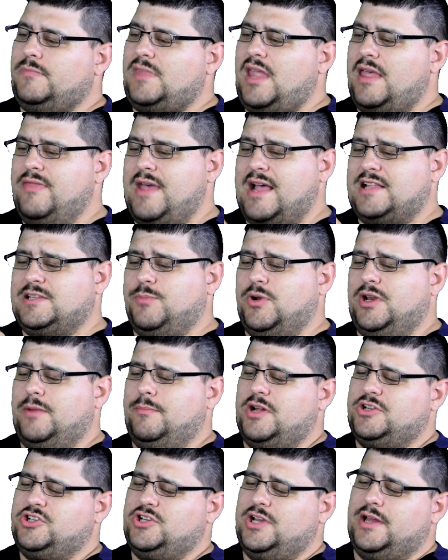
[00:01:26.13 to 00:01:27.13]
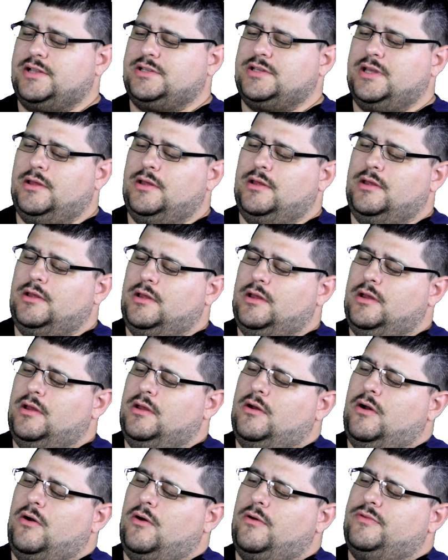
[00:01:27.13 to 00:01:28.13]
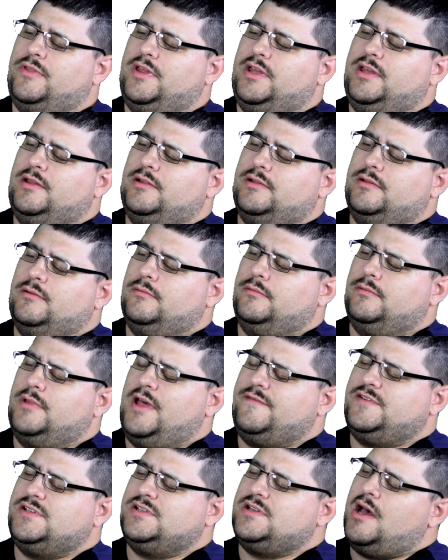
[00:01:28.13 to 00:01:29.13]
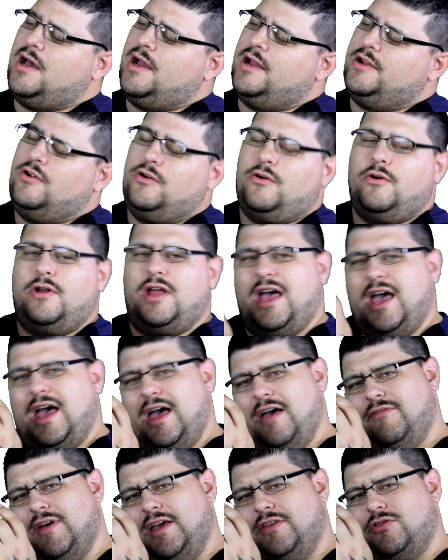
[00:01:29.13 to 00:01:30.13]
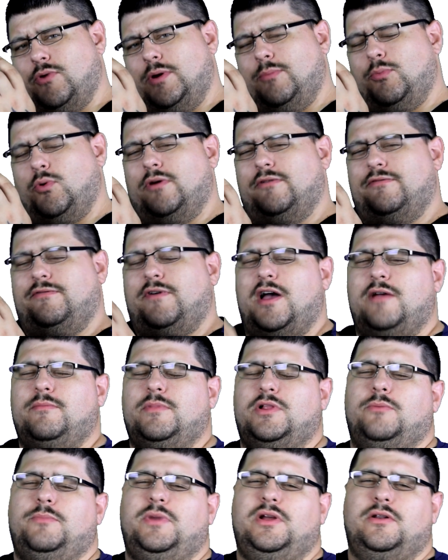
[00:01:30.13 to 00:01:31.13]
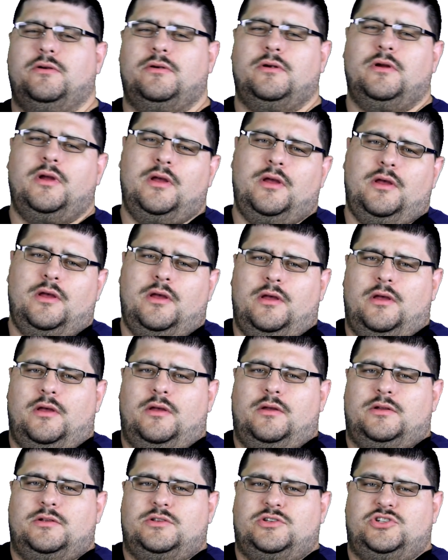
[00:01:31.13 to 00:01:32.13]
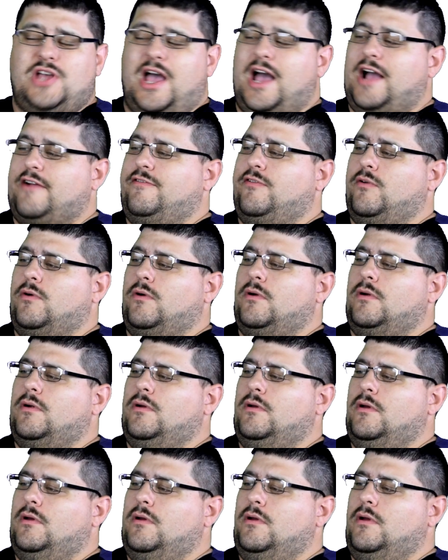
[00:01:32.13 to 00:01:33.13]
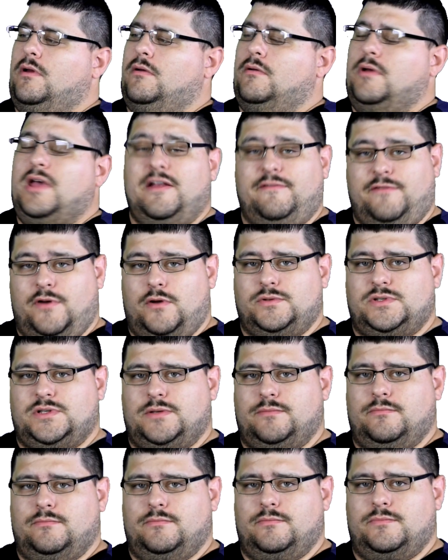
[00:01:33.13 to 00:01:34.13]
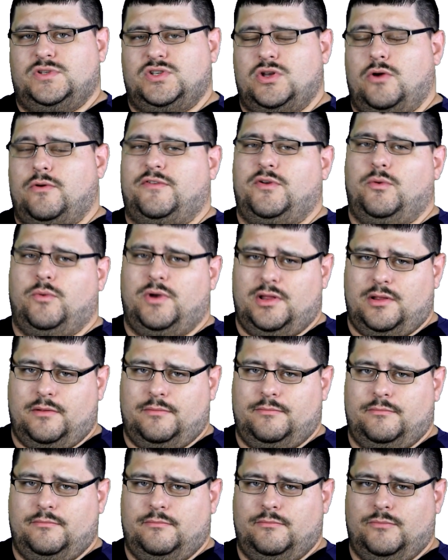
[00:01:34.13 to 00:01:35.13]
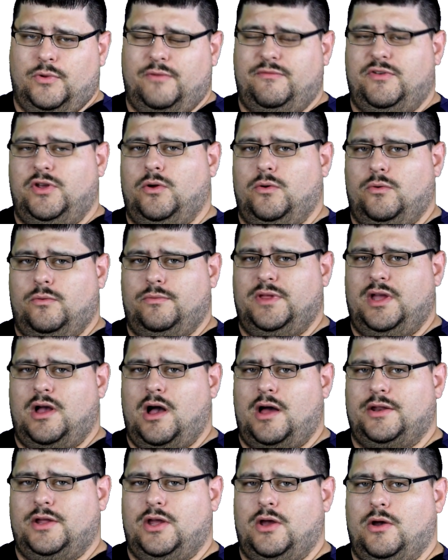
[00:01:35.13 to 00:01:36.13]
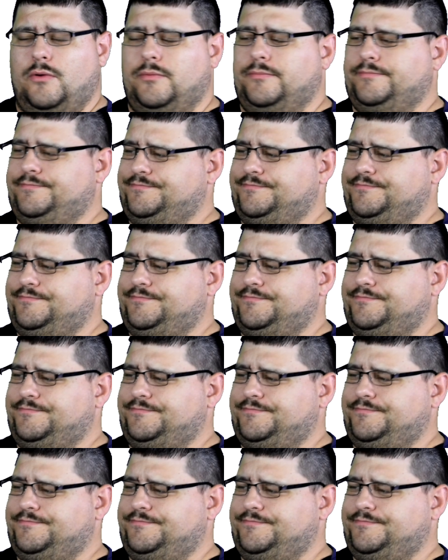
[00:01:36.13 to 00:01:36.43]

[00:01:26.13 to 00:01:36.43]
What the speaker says: And that's pretty much it. On the left side, you're going to have a 3.5 millimeter jack for headphones. So if you want to review the audio,